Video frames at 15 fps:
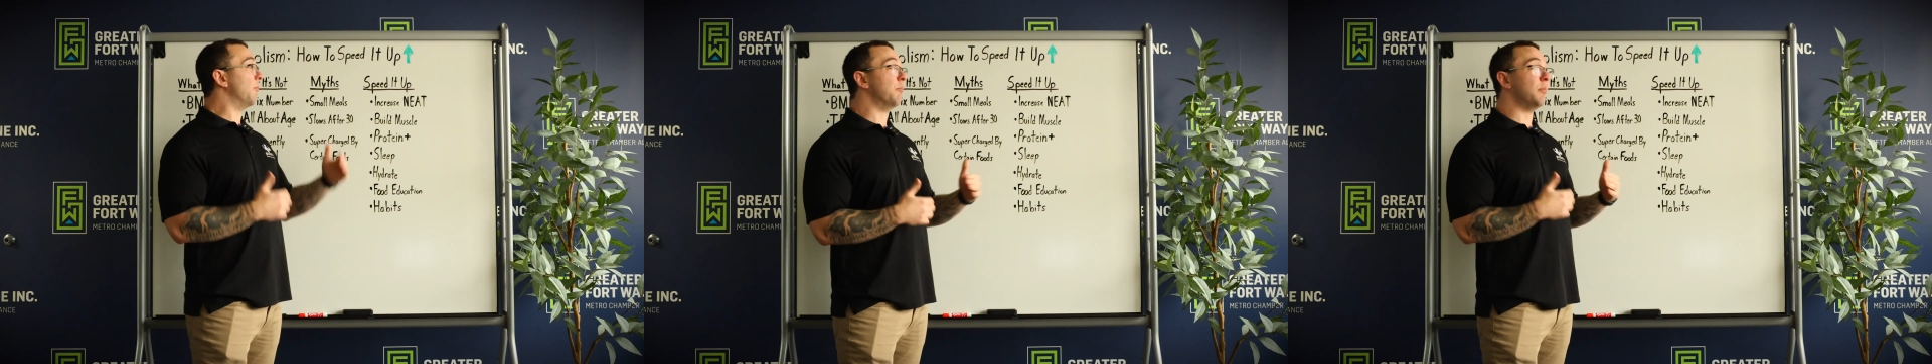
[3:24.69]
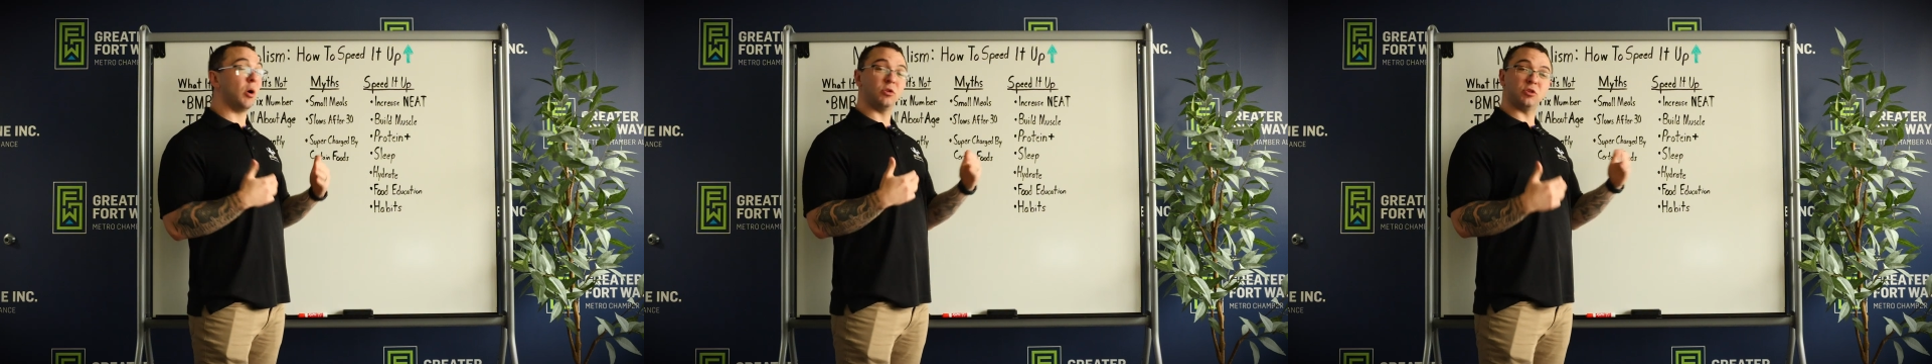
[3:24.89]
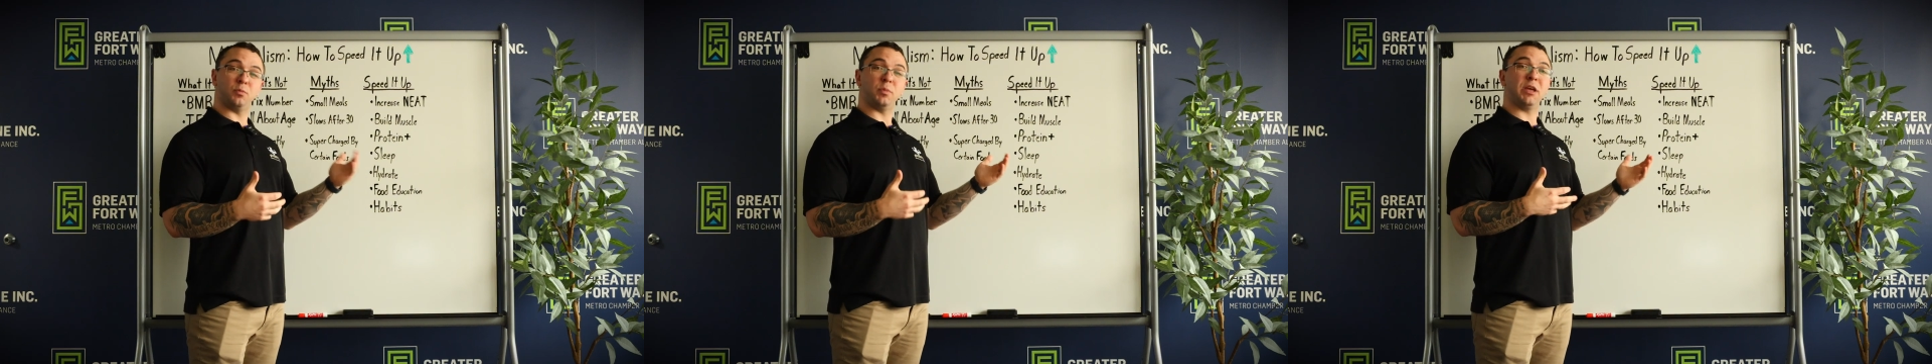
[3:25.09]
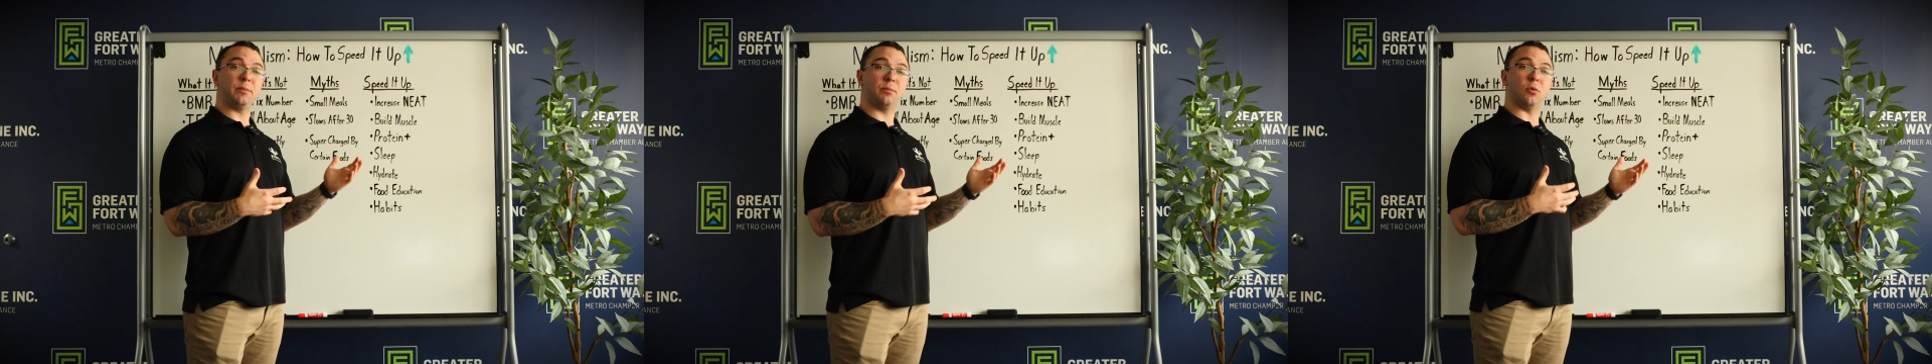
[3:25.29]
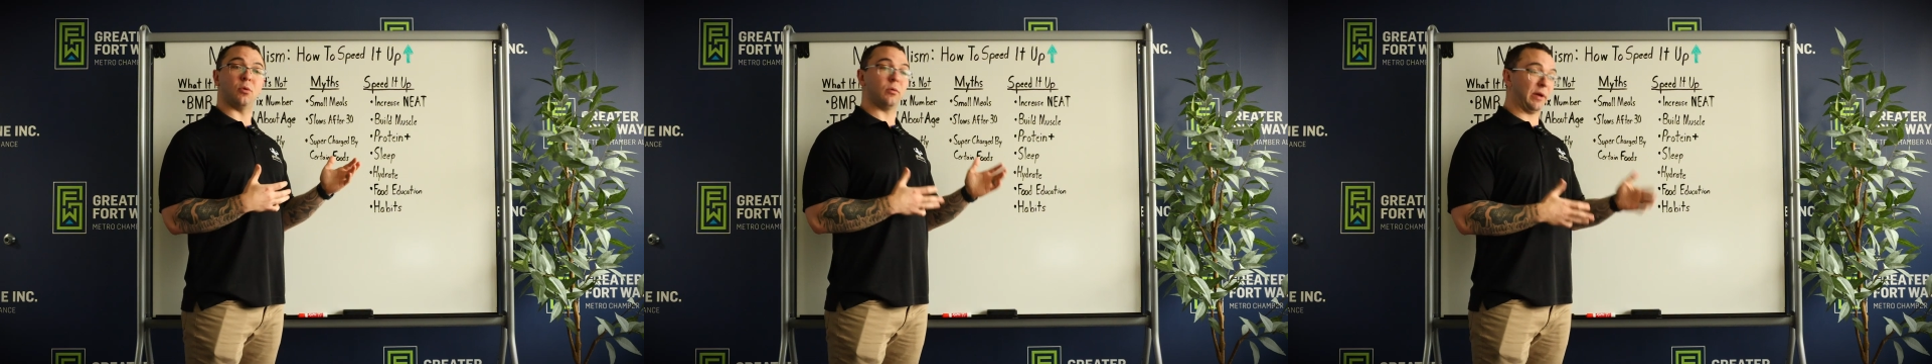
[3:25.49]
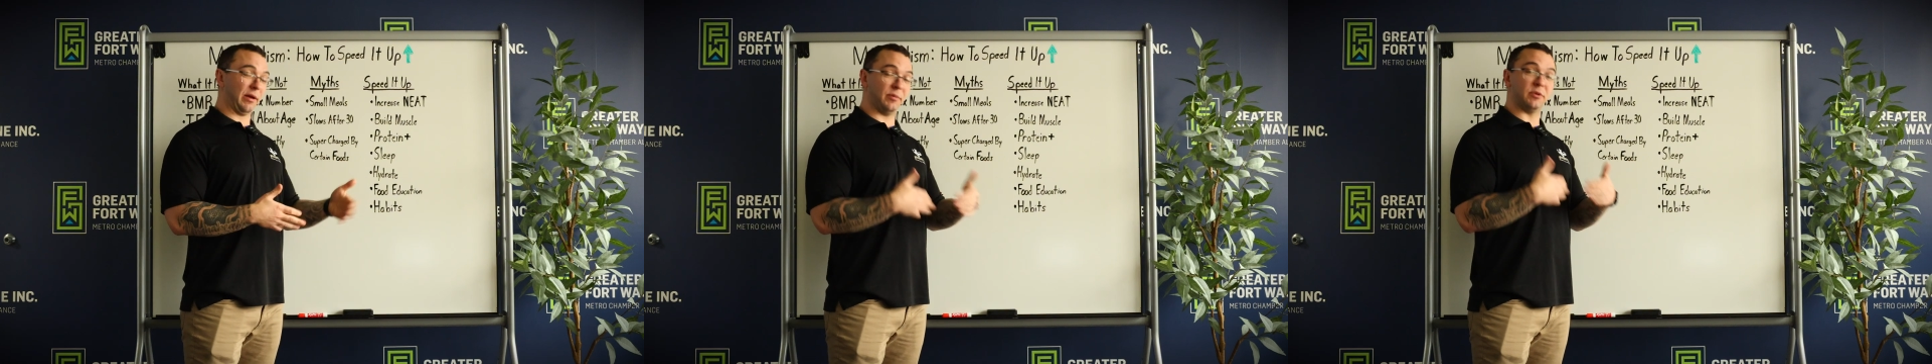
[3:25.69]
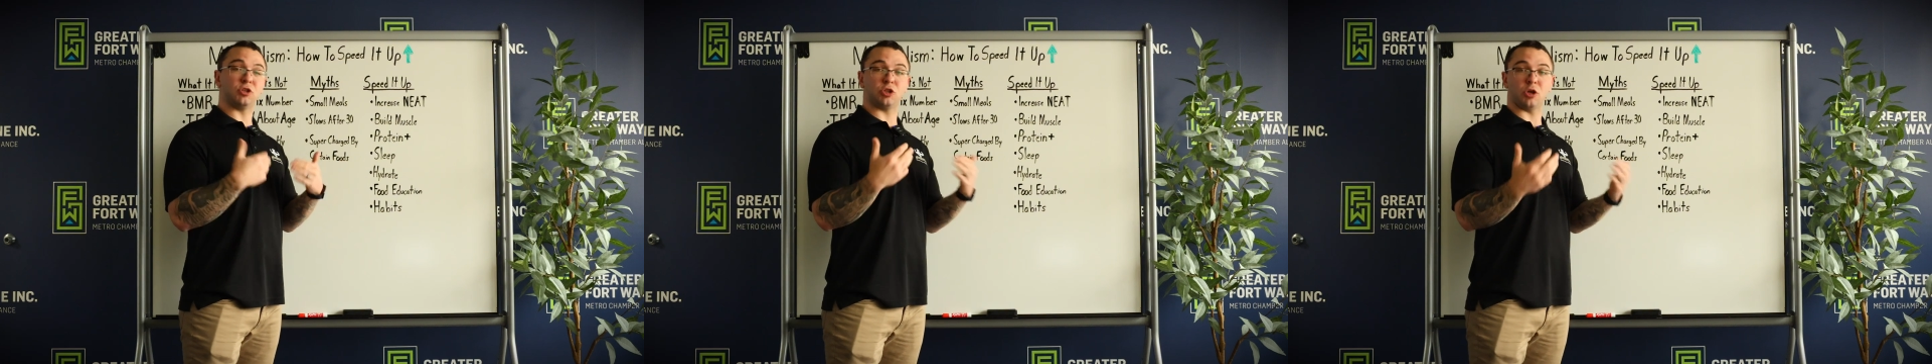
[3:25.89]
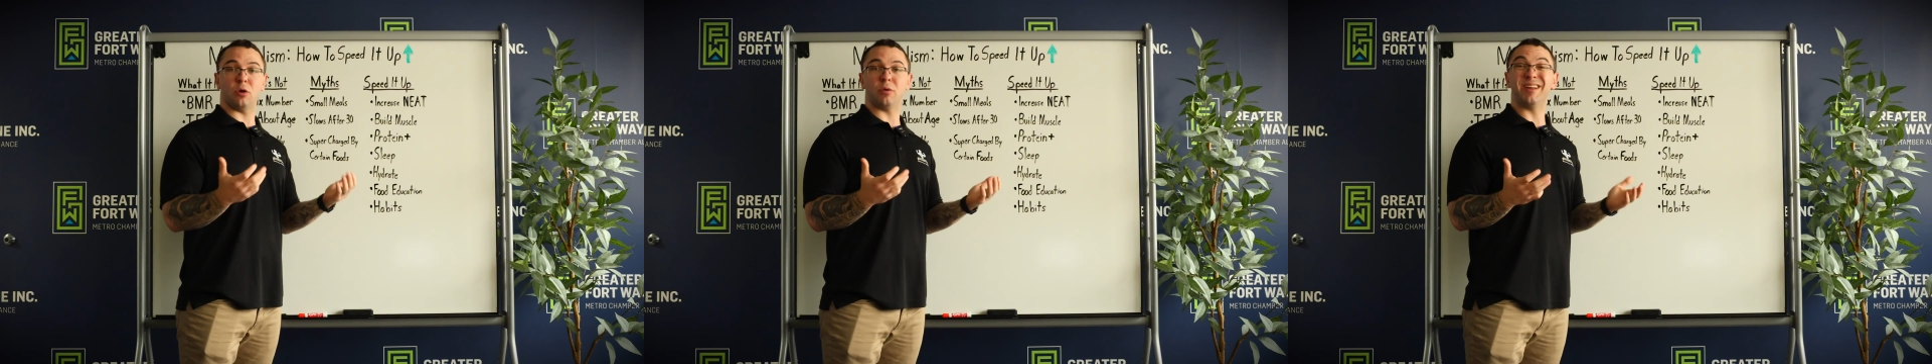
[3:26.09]
Most people have been
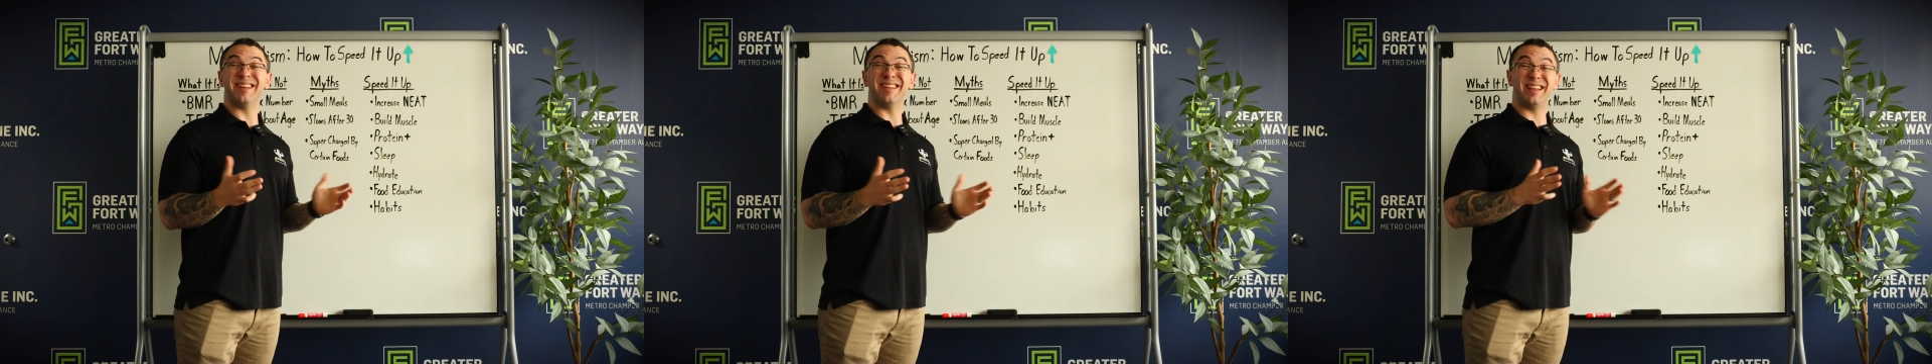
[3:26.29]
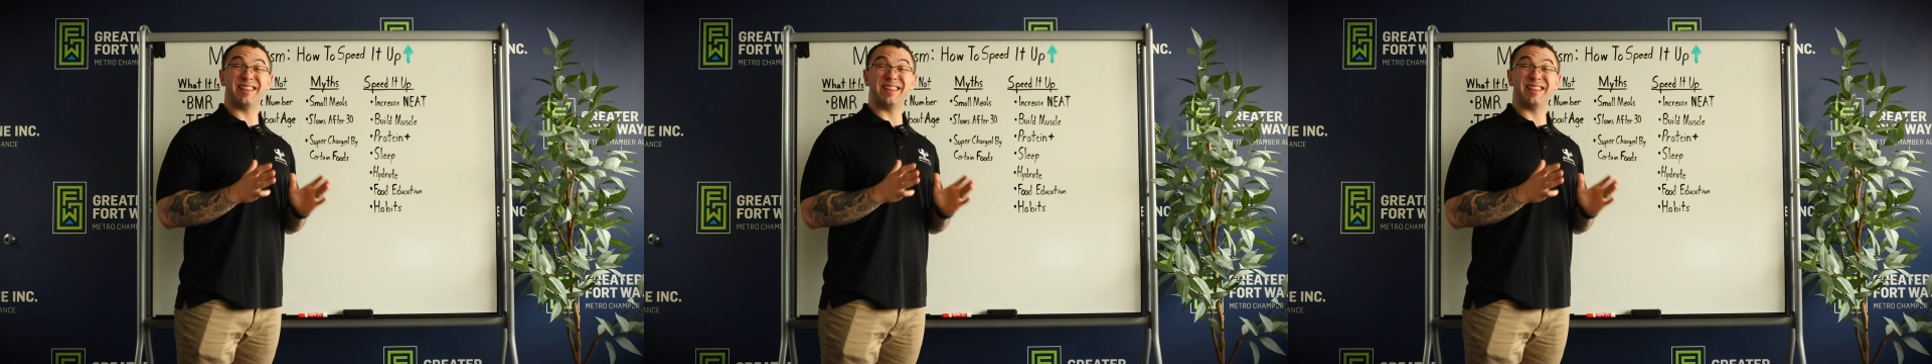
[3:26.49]
shown